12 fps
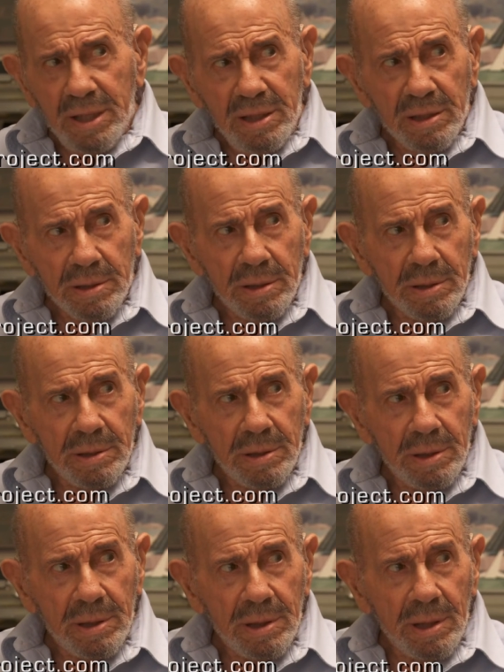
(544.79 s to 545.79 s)
kill.
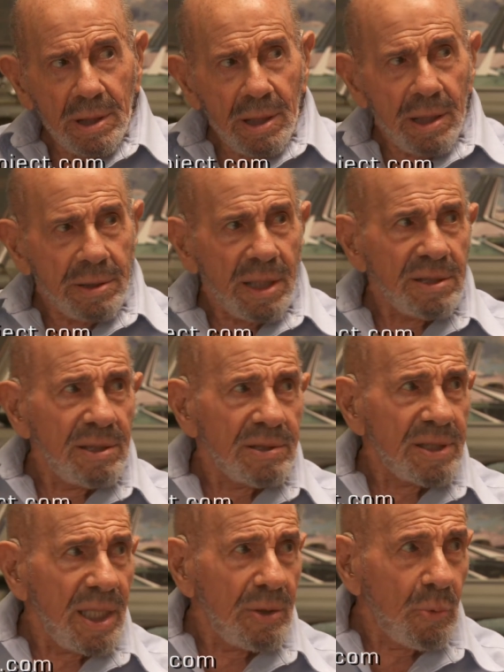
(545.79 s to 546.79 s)
It doesn't
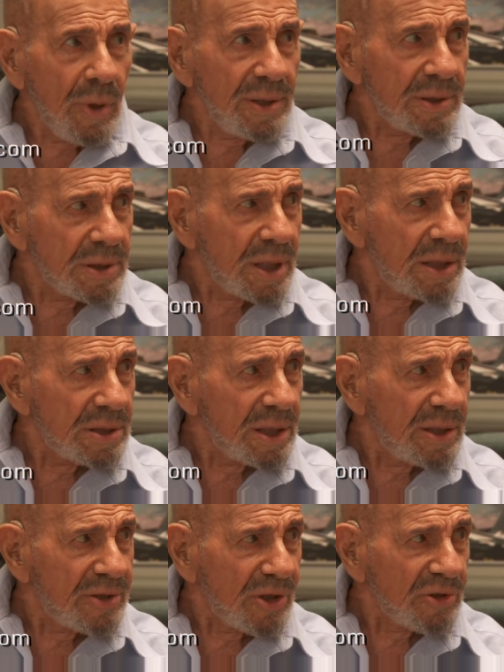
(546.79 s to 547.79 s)
say Wednesdays
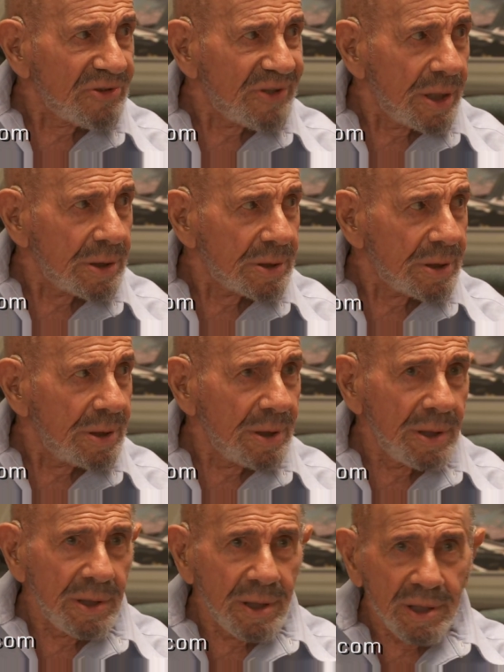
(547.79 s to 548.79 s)
and Thursdays.
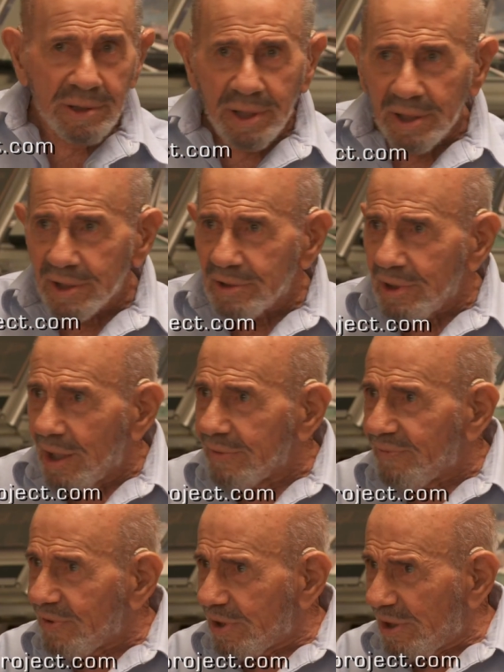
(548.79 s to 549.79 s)
It's set
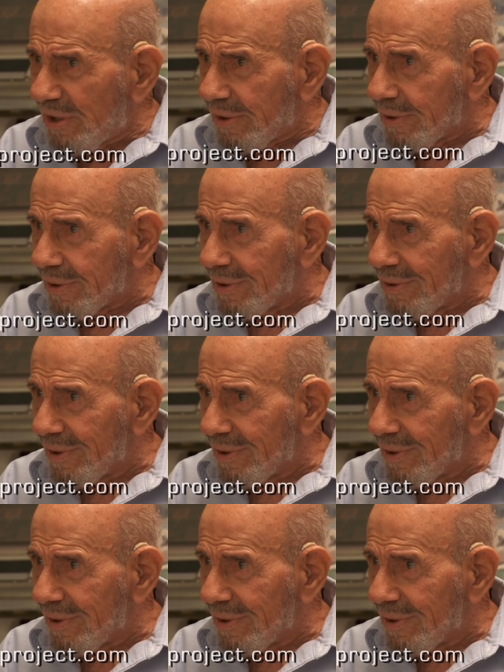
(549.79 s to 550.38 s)
aside for killing.